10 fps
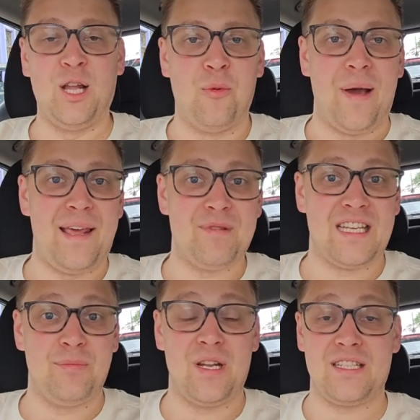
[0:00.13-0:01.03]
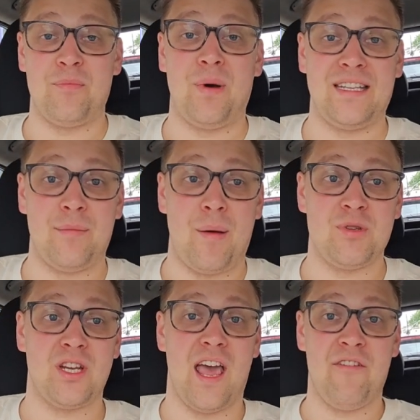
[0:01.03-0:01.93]
my name is Gediminas, I'm part-time
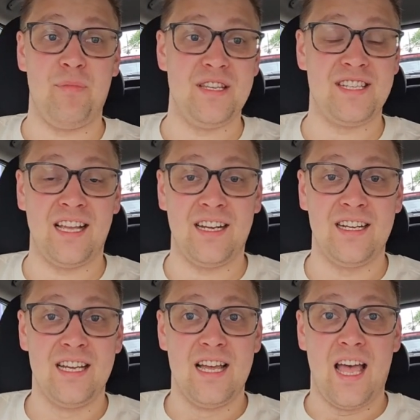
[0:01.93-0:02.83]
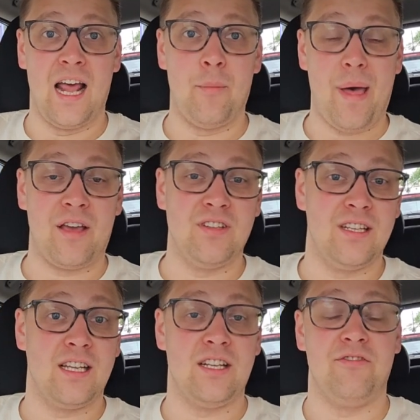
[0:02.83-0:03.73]
Amazon FBA seller, and I'm back with
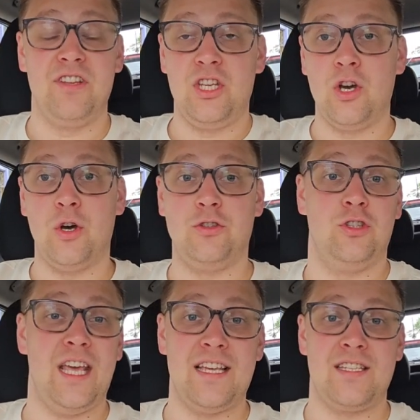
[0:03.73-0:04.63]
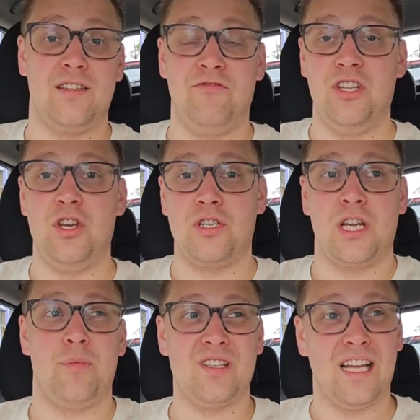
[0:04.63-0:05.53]
another video. Today's video is going
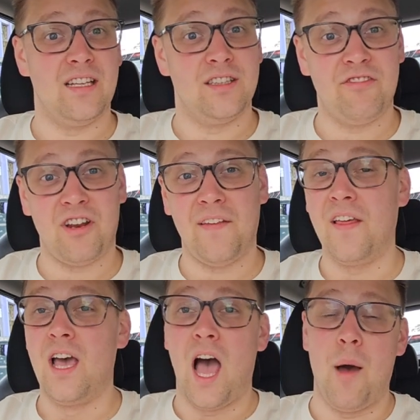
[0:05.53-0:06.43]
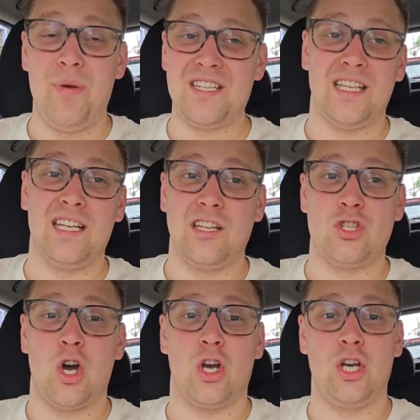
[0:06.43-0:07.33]
to be slightly different. I'm basically going to
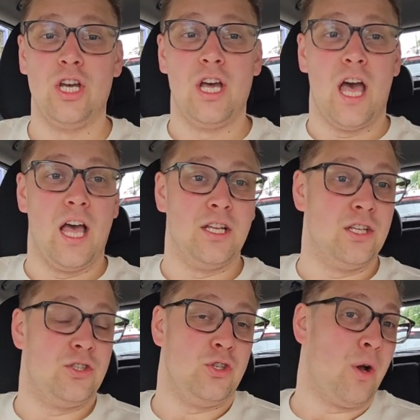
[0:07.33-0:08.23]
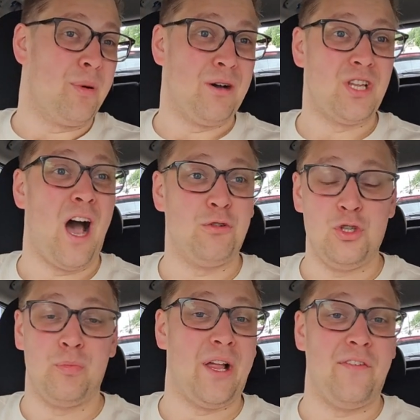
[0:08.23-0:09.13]
talk to you about how do
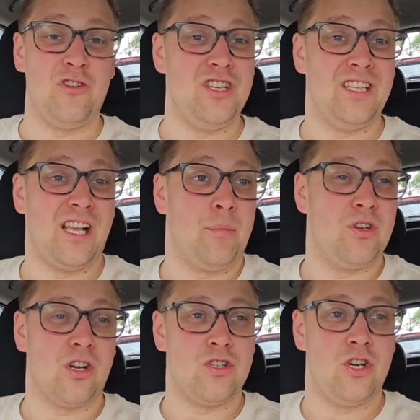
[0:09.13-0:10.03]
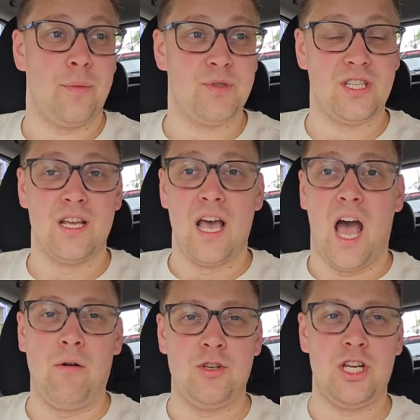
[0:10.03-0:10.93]
you plan your retail arbitrage trips.
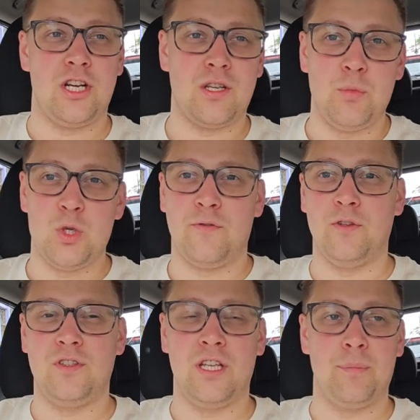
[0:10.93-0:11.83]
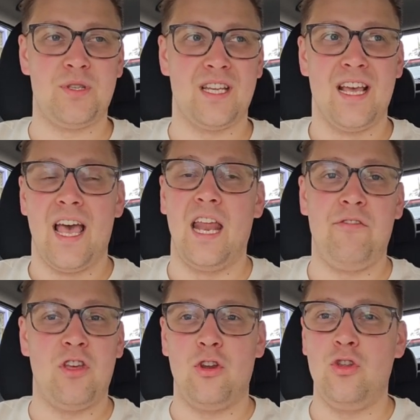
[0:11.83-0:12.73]
I will share some useful tips, and
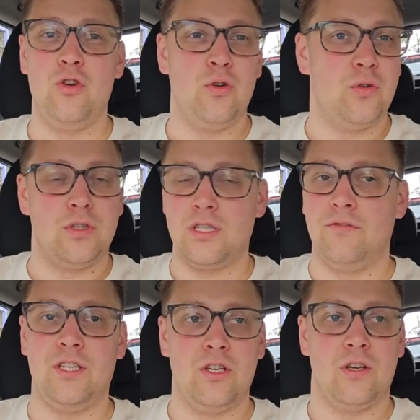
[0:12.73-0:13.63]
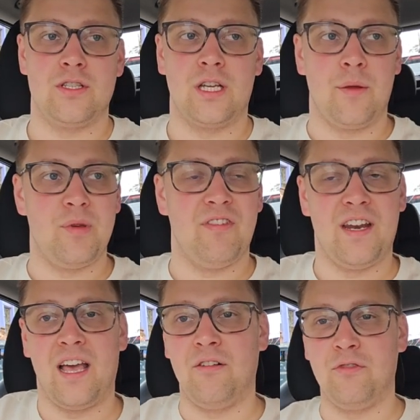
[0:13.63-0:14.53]
if you're new, this video is going to be
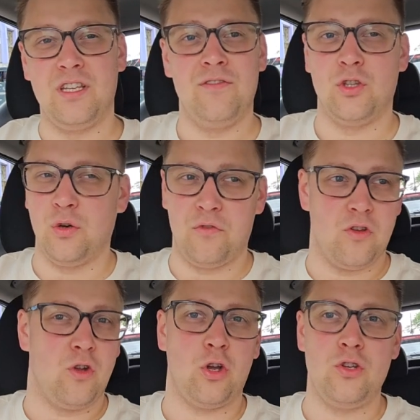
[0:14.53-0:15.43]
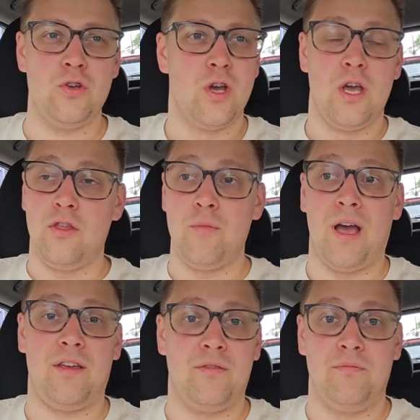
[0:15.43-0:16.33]
very helpful. Even though if you're not new, you
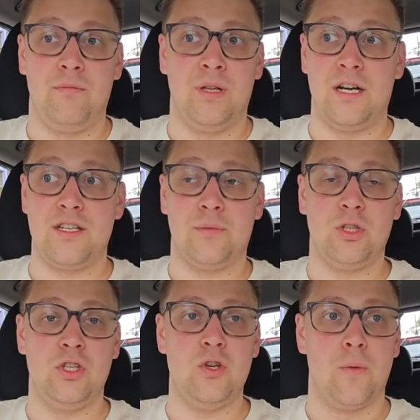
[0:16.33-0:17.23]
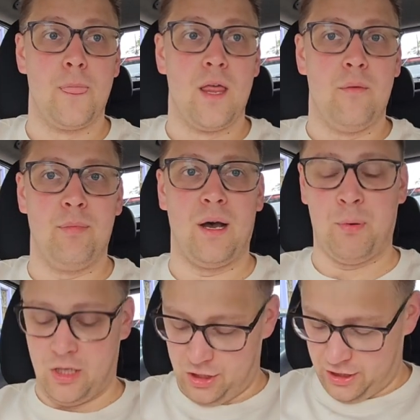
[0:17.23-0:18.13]
might learn something new. But
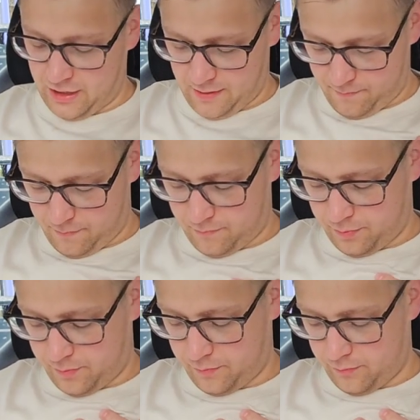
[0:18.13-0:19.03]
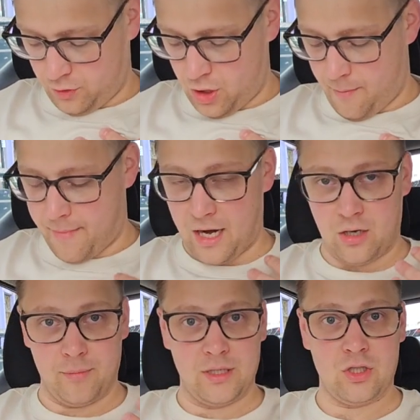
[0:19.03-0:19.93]
apologies, got a mark
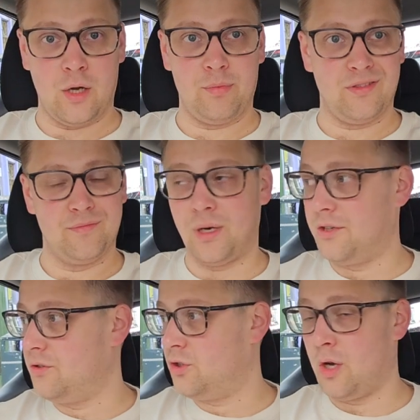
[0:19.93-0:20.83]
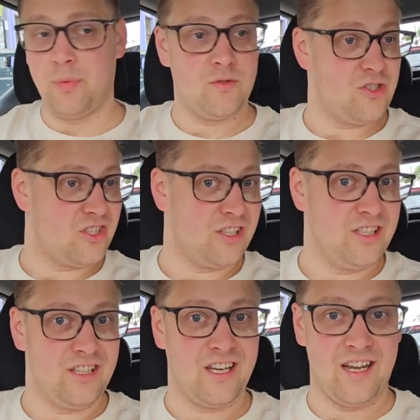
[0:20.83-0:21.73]
on my top, a brand new top. I was just
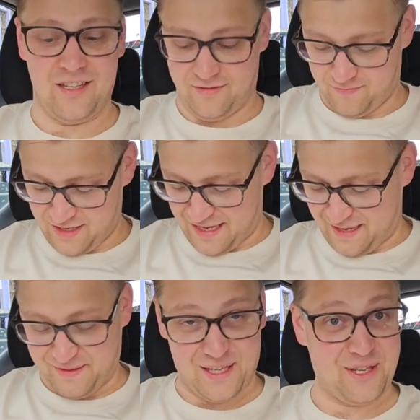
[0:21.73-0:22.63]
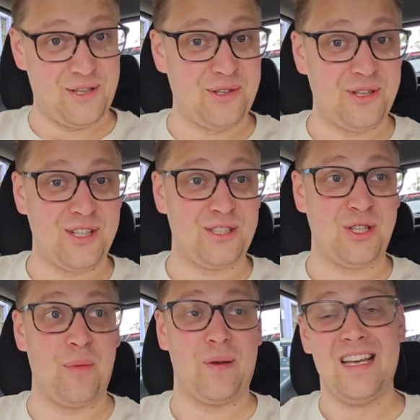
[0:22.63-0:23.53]
cleaning the car and there you go, I got a
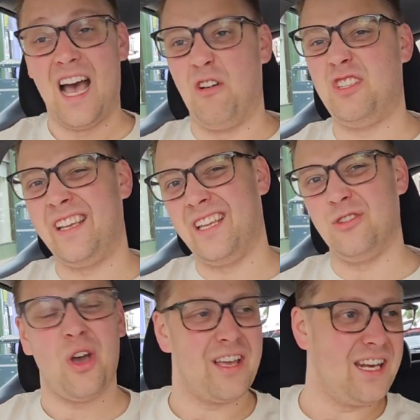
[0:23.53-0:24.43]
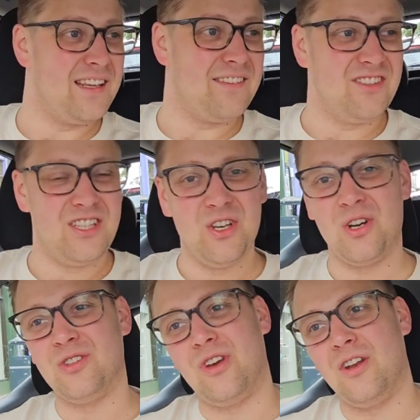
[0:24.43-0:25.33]
top. I was thinking, do I create the video
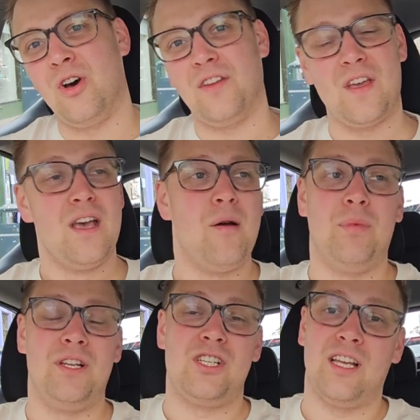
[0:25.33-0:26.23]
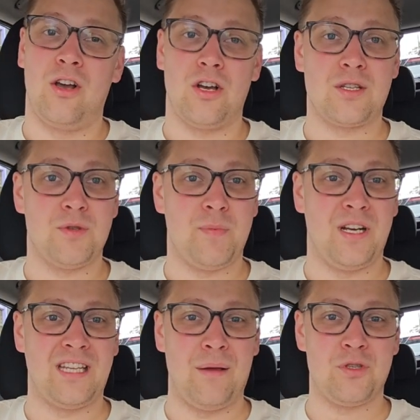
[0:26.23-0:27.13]
or do I not? But literally I got some spare
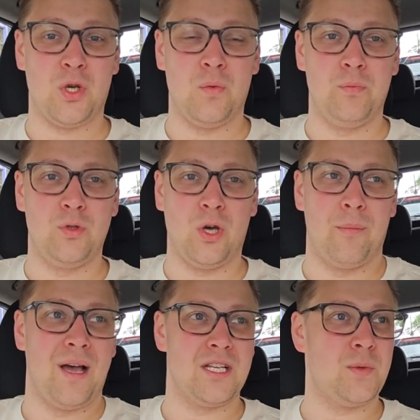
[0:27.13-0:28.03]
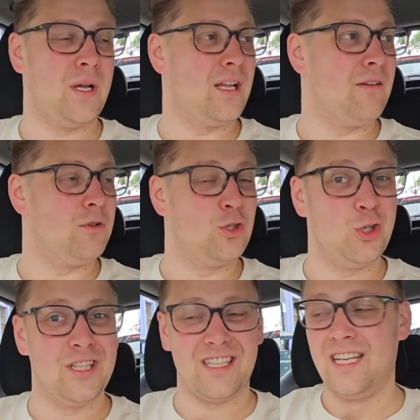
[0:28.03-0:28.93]
time, so I thought I might as well, I will do
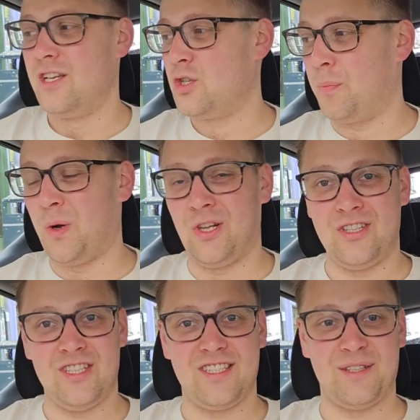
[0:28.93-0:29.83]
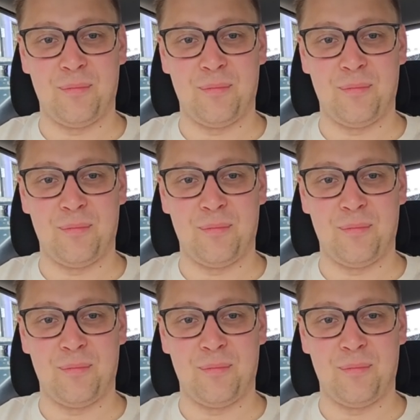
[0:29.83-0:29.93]
it. So apologies,